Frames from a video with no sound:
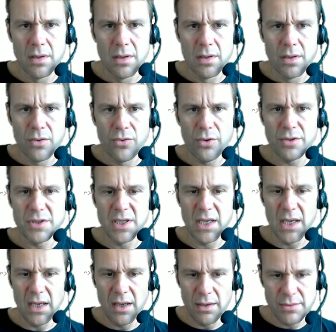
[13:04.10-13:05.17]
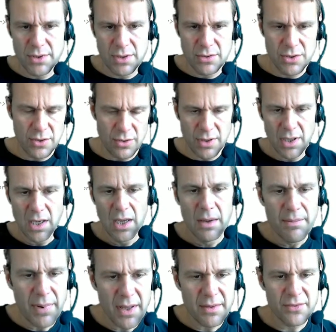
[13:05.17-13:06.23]
Crosshair, I'm so sorry.
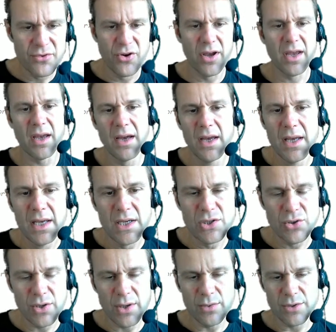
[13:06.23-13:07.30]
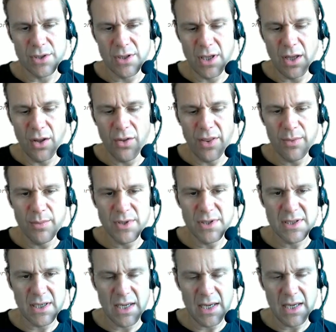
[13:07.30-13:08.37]
Button trigger is not equal to null, then we
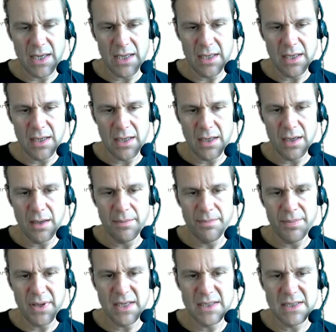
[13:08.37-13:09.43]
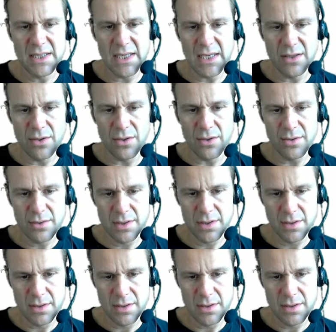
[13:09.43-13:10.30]
say BT dot